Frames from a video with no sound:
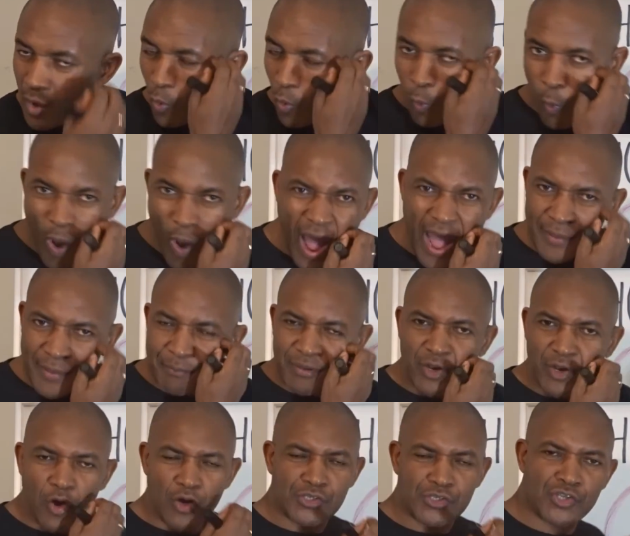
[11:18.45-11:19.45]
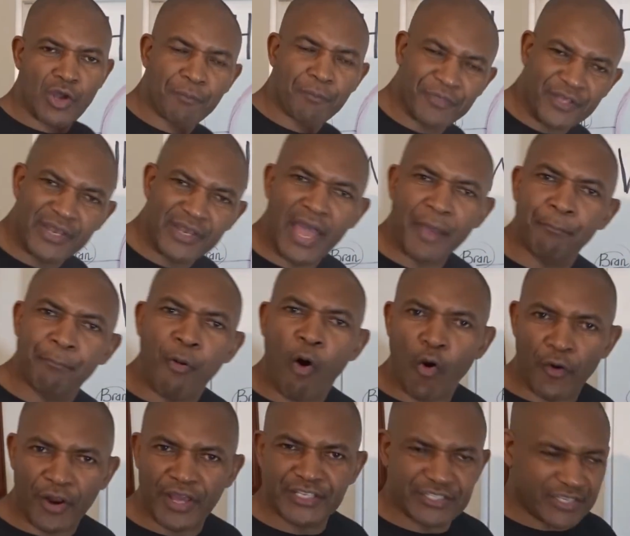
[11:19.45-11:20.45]
Why? Because something like
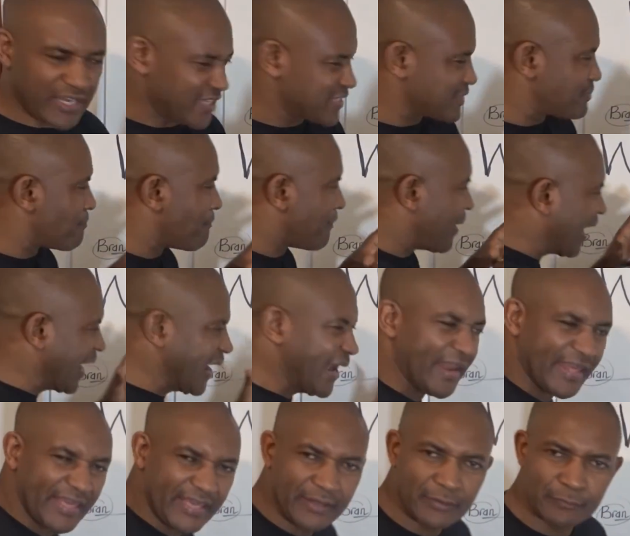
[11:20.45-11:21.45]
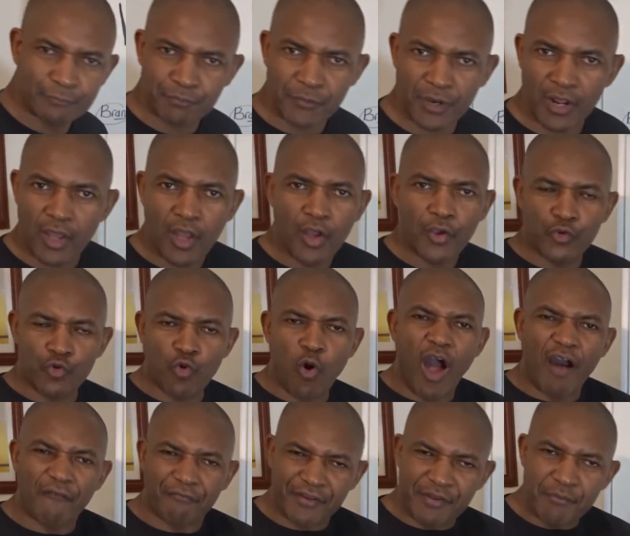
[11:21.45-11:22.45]
porridge is mainly, you
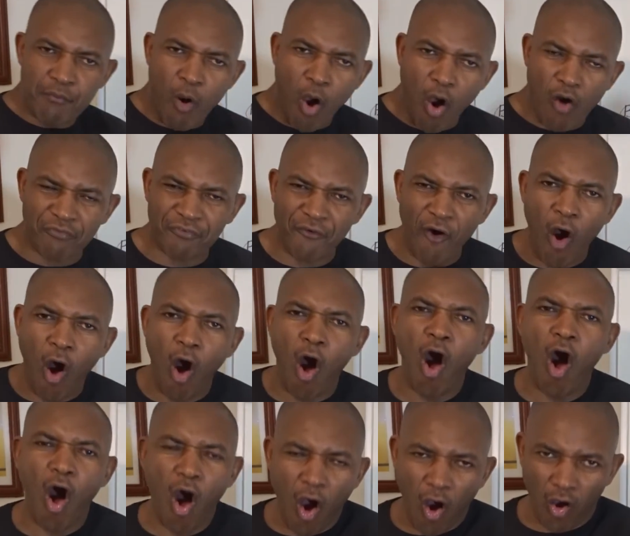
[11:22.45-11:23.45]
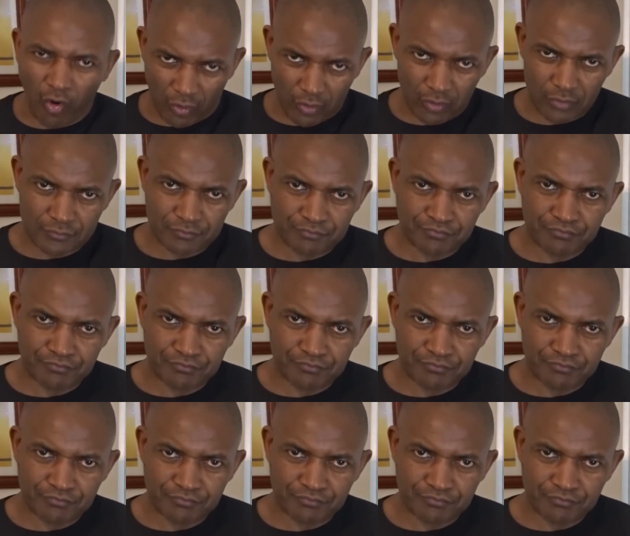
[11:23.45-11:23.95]
have removed all